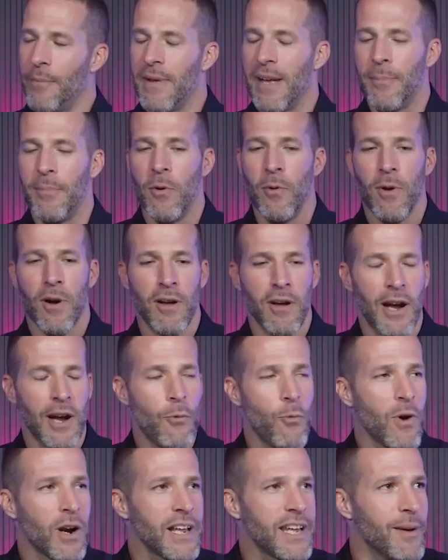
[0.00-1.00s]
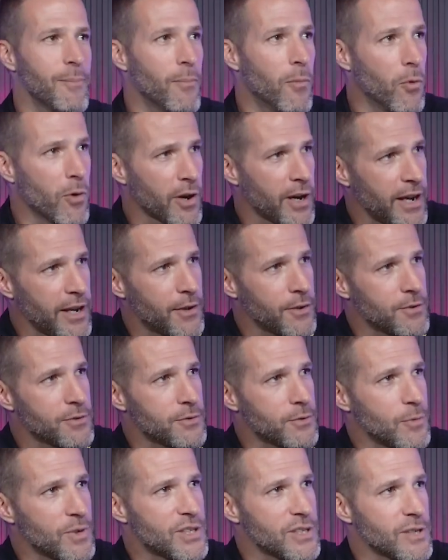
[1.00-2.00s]
Yeah, but I want to get more
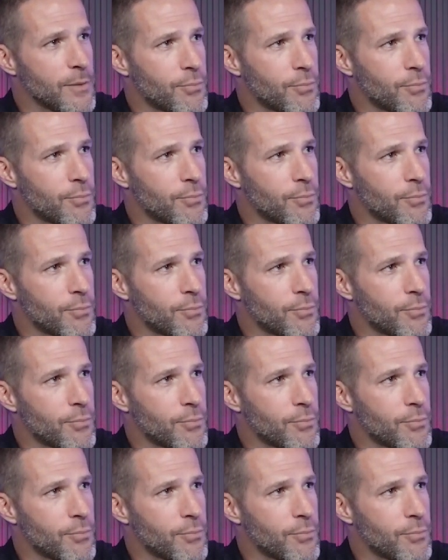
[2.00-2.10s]
haters, which is